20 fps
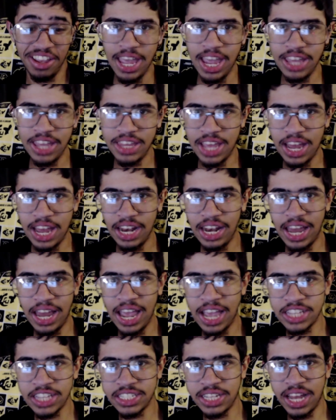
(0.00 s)
And that
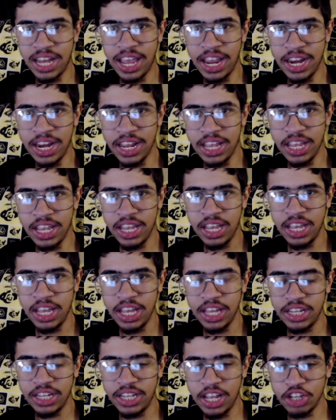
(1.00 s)
last lady
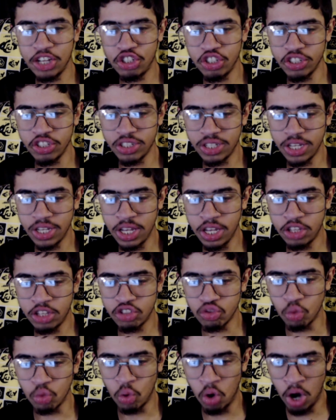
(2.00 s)
that just
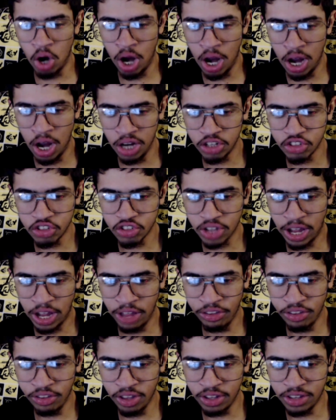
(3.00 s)
eats rocks,
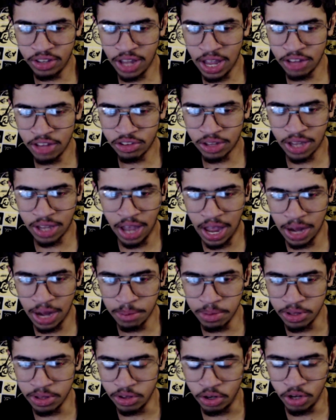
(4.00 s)
I think that's gotta
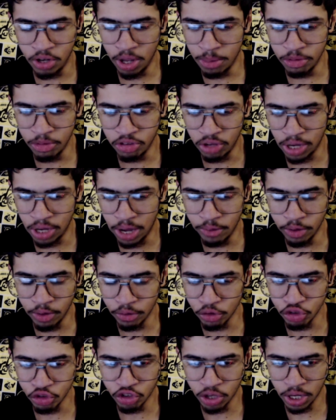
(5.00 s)
be the dumbest thing I've
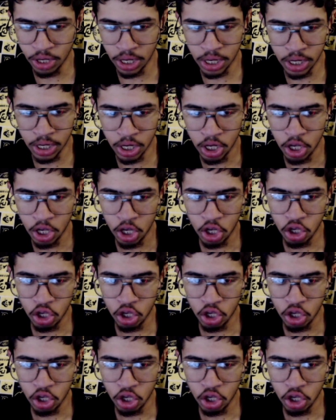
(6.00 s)
ever seen.